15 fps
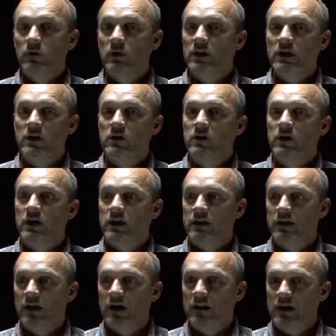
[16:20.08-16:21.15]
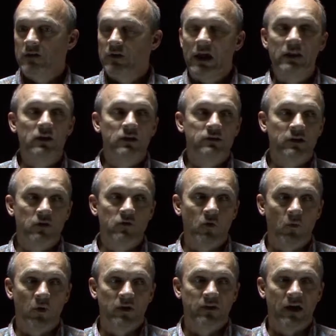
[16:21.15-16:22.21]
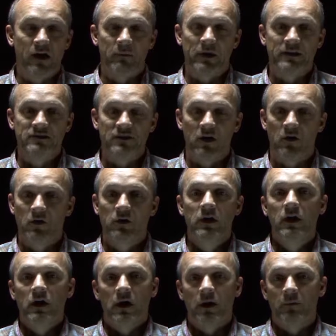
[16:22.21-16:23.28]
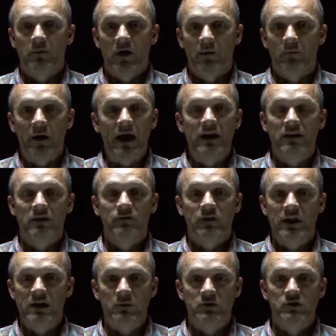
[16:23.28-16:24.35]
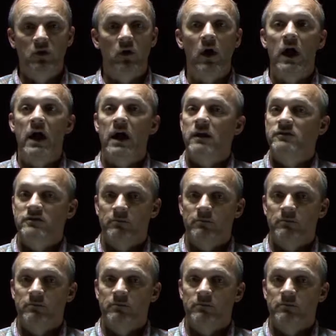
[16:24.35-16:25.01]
really good. And even I looked over one time and I saw a bailiff, and he was crying.